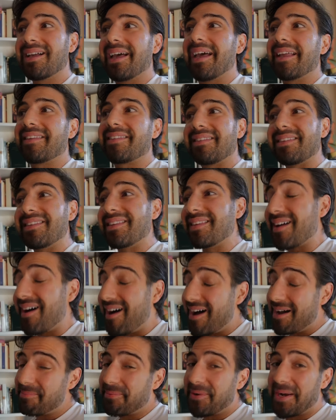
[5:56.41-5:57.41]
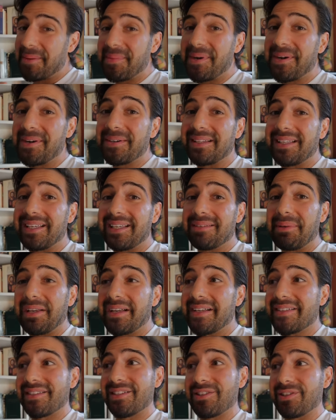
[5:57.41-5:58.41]
It's not primarily
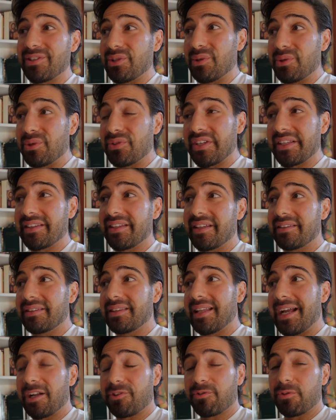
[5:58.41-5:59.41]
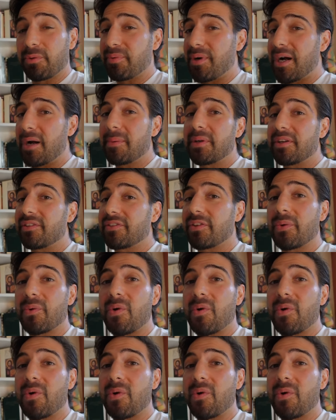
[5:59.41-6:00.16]
because he's using the natural properties of the